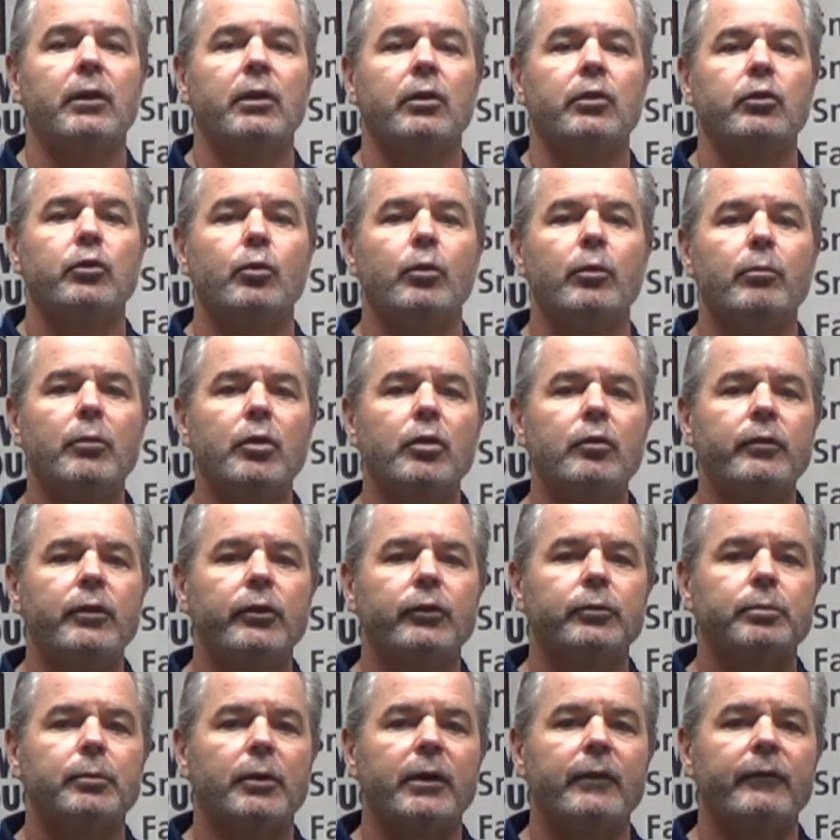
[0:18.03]
You will move the
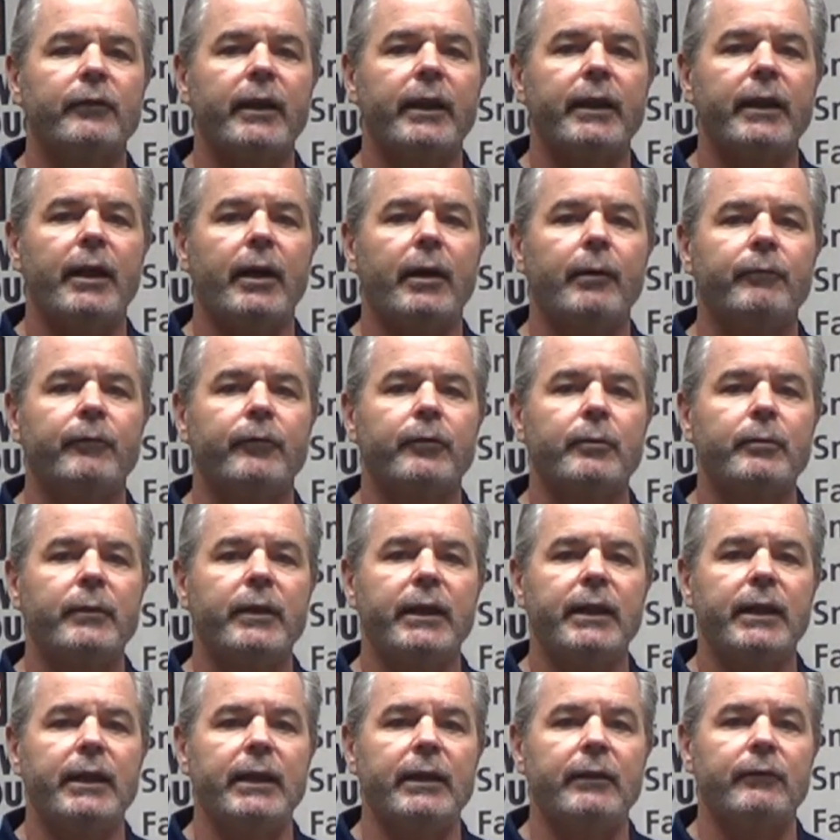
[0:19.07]
SmartVent up from
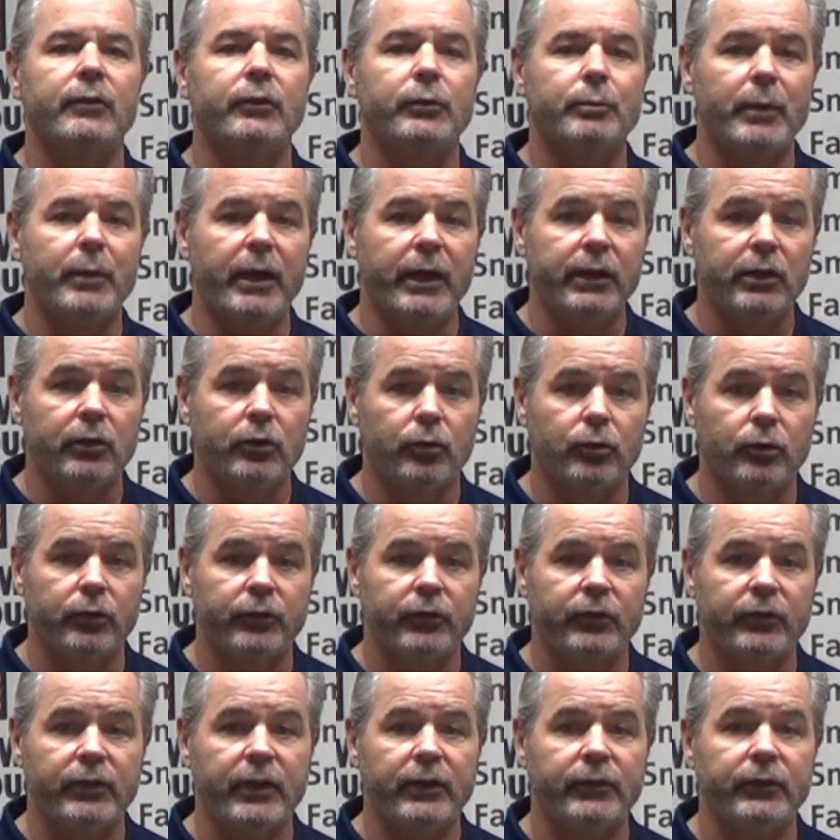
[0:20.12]
the eave as many
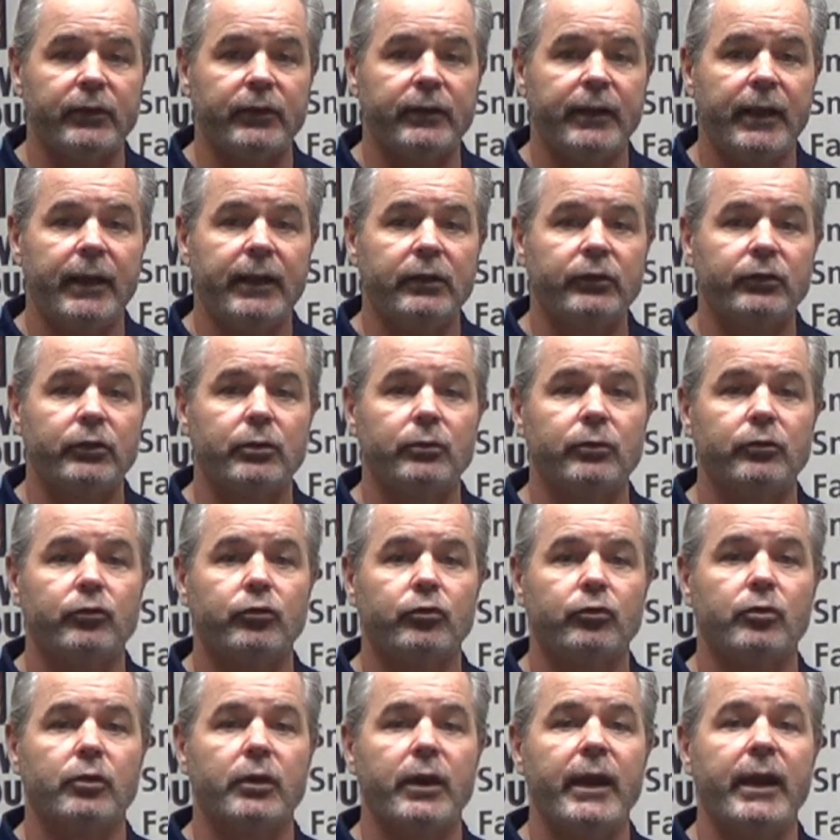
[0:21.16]
courses as it takes to
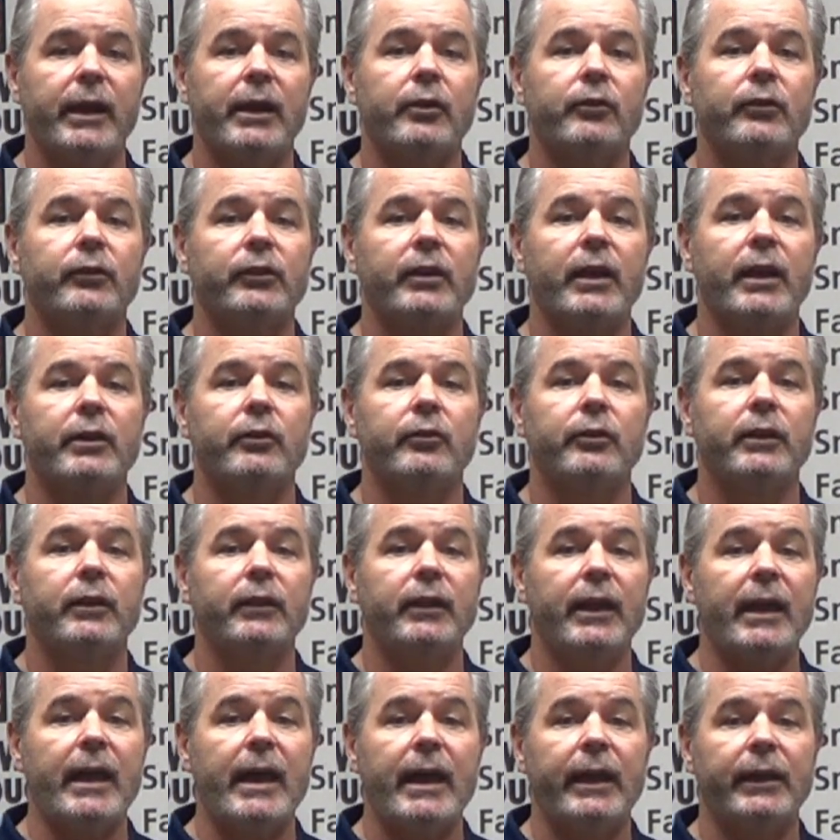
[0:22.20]
ensure air is entering
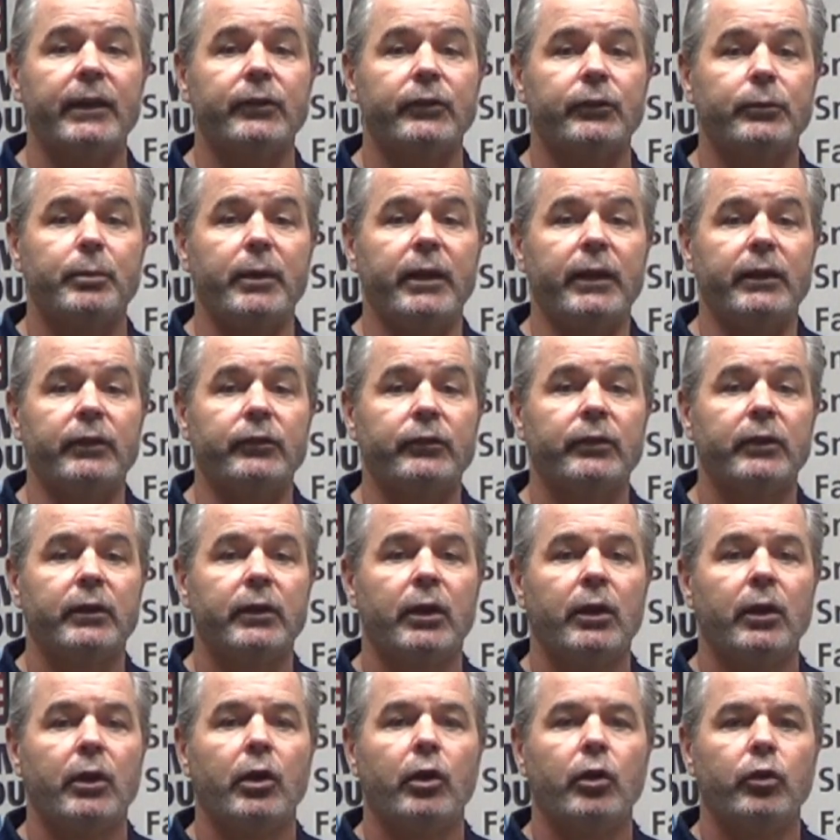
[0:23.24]
the attic space.
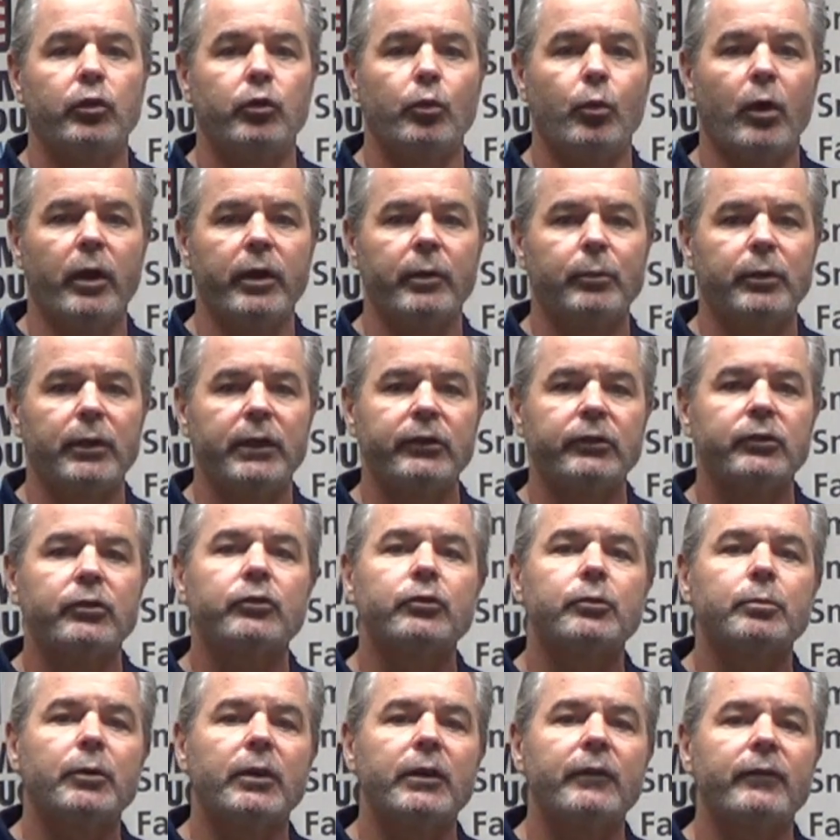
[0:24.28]
You want to place the
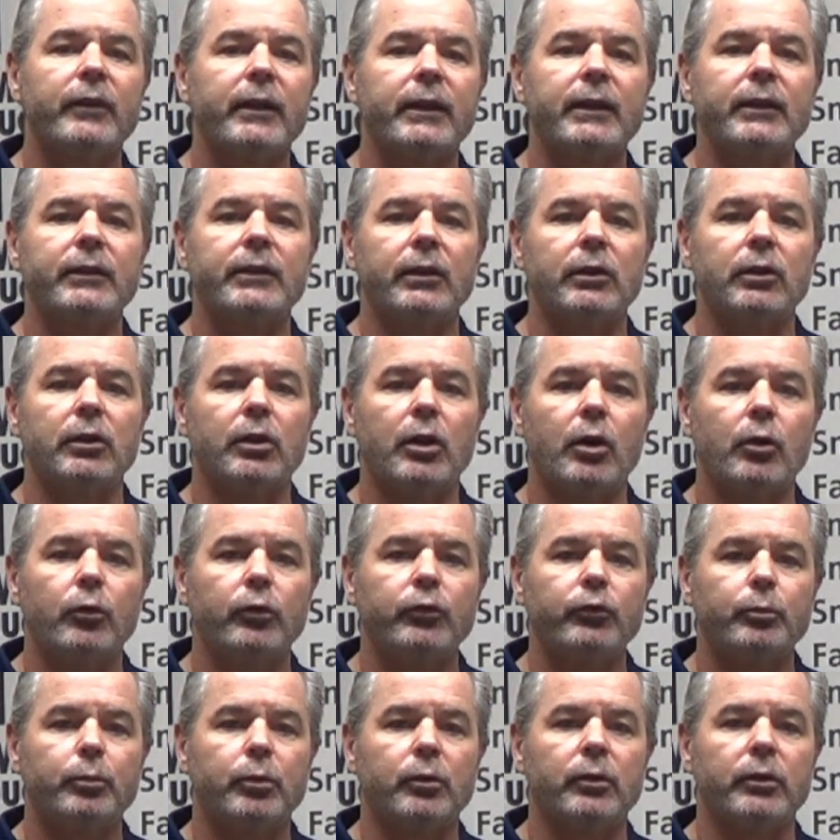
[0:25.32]
SmartVent at the
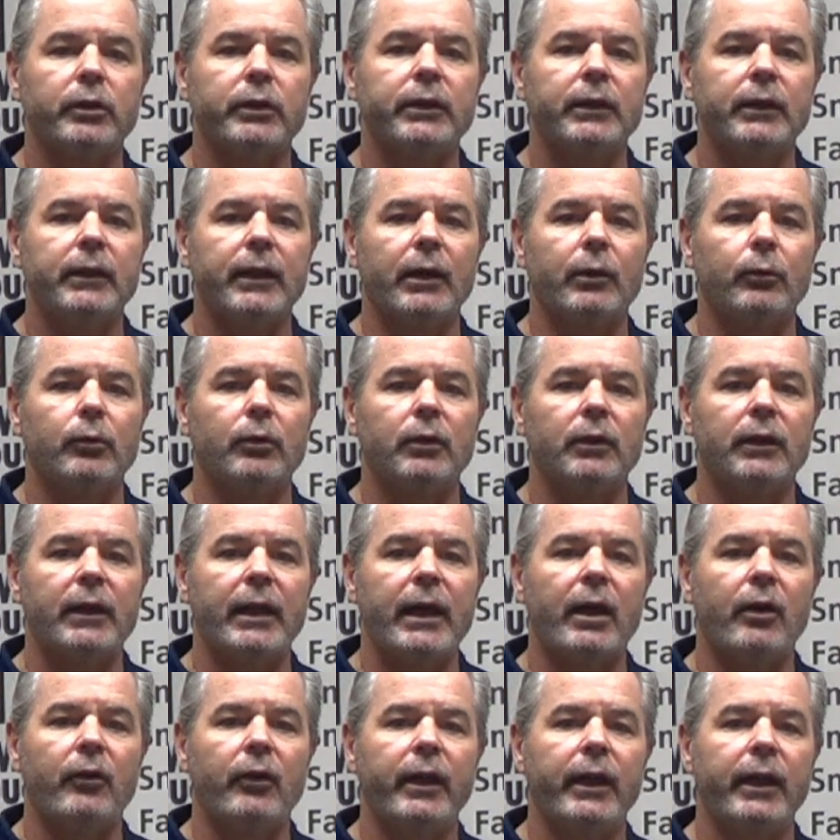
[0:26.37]
lowest point that will
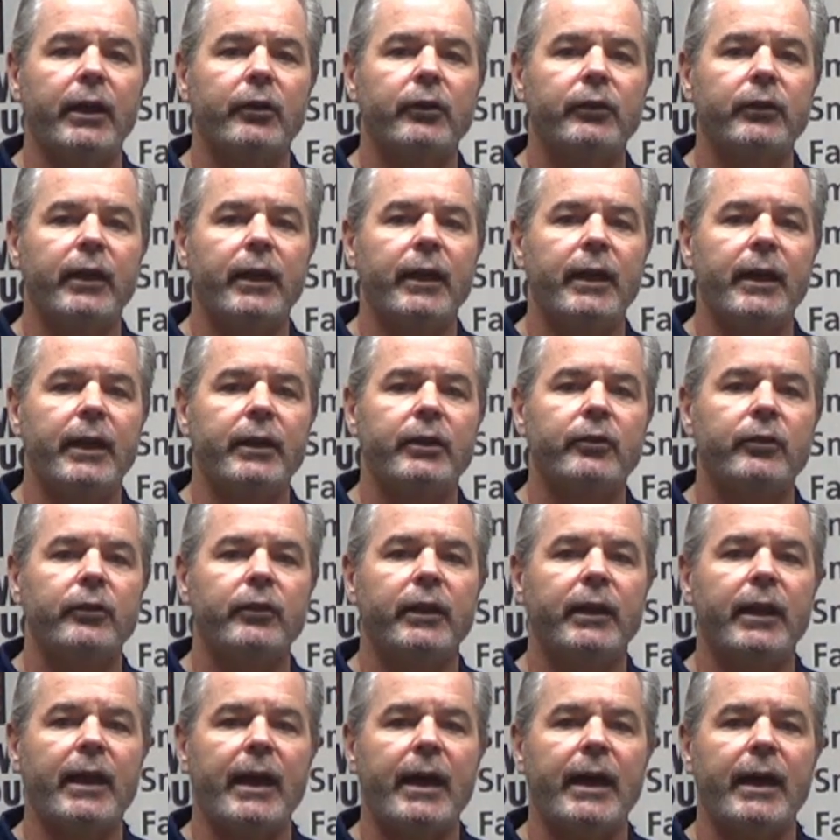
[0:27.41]
allow air to enter
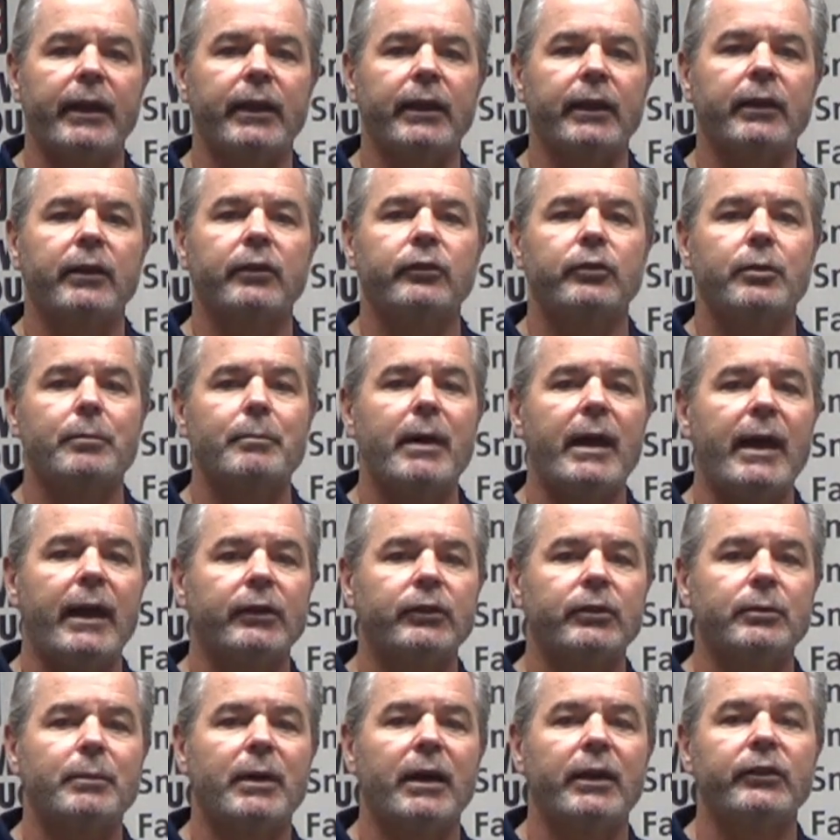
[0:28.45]
the attic to
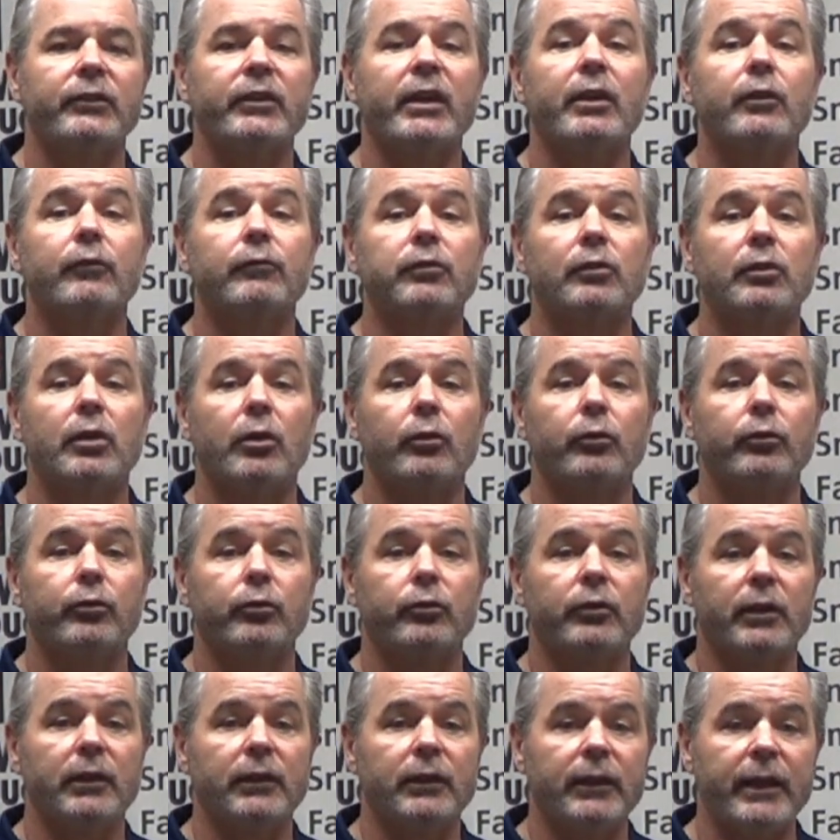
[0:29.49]
maximize airflow through
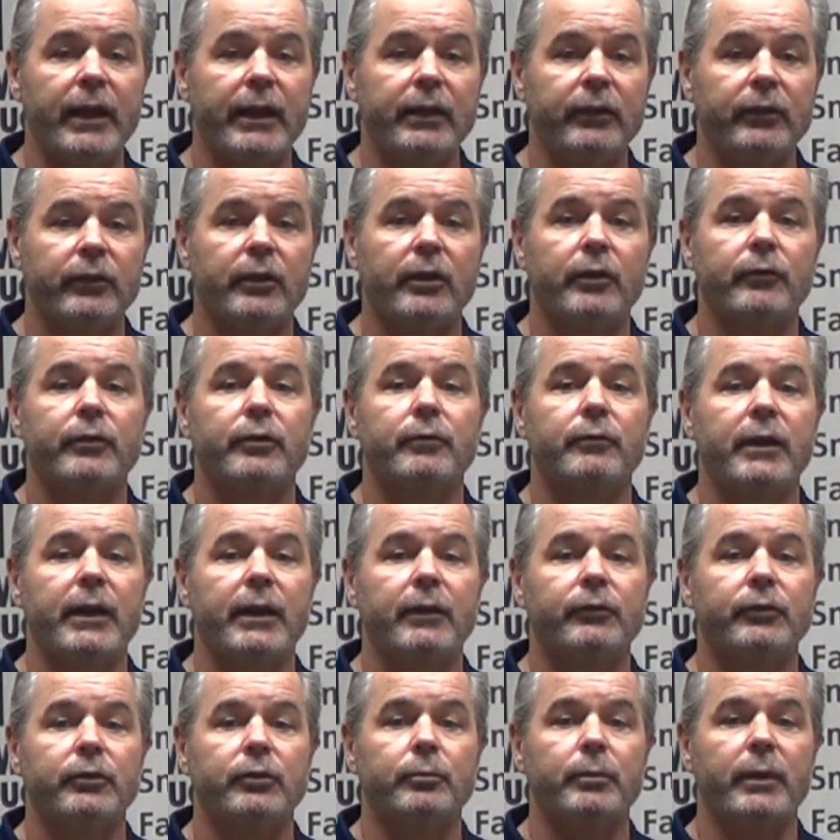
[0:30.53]
the length of the
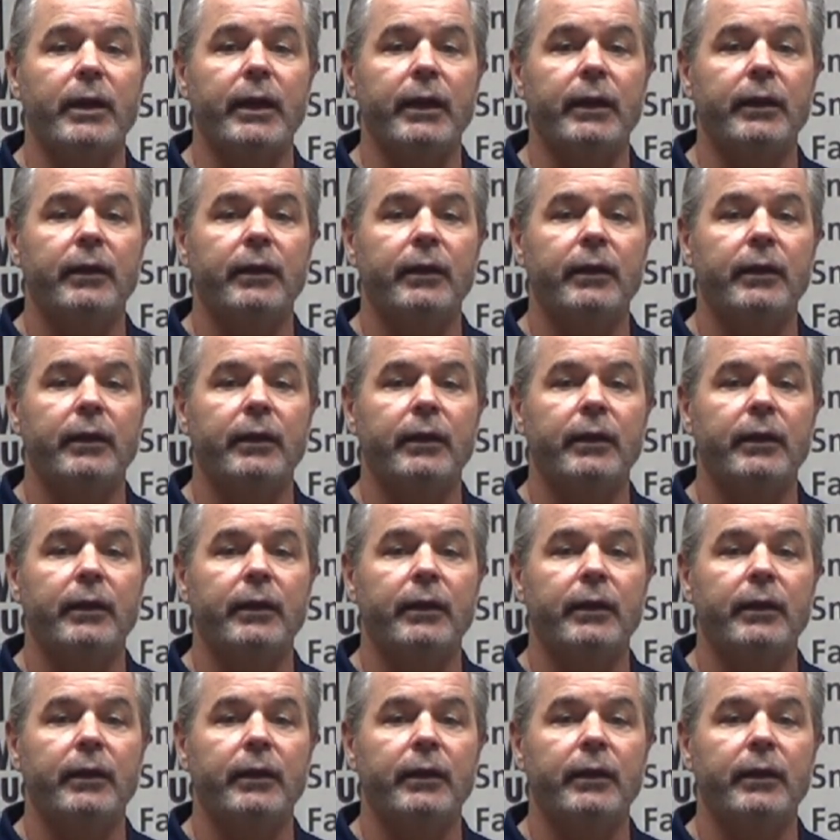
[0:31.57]
rafter bay.